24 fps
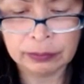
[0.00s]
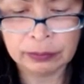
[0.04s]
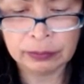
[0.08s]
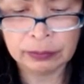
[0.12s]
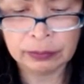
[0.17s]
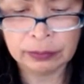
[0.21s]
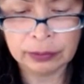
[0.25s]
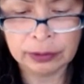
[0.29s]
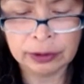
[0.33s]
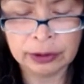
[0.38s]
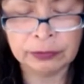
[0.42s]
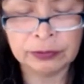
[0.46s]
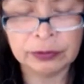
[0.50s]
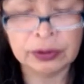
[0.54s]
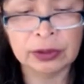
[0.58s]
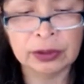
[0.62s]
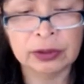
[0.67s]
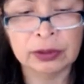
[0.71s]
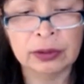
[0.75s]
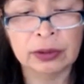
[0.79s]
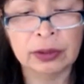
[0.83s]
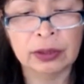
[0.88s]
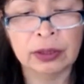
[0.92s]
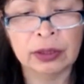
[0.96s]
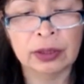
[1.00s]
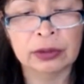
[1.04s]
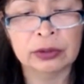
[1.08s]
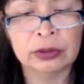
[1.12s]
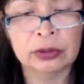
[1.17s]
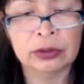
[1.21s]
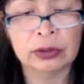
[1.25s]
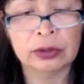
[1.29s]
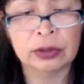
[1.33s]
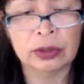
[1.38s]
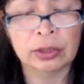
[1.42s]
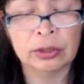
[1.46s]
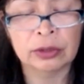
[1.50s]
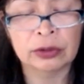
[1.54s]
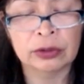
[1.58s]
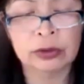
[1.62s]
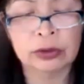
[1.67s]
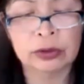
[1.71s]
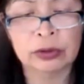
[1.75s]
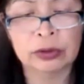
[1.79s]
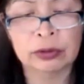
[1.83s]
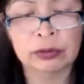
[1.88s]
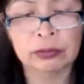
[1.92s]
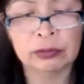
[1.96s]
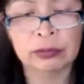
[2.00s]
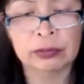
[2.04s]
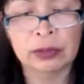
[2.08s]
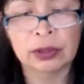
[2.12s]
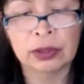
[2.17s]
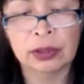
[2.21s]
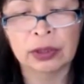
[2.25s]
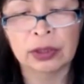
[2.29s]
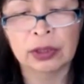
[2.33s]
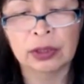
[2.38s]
lifting on a term